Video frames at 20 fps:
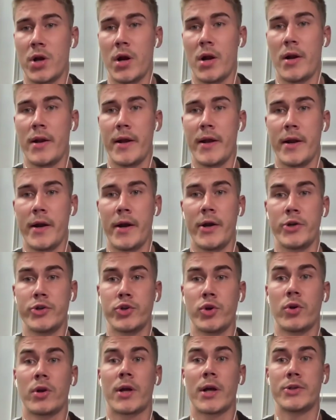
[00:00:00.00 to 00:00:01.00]
the trial and error
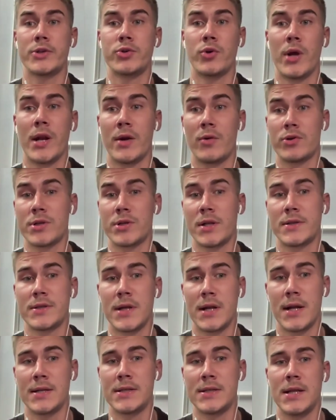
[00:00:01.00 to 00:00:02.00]
and shortcut to getting
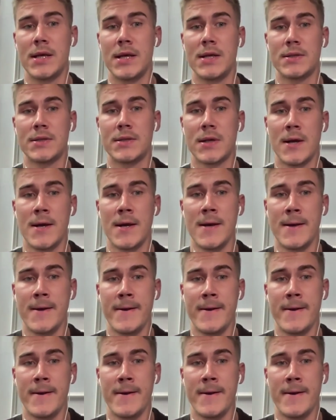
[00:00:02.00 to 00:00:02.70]
results in 90 days.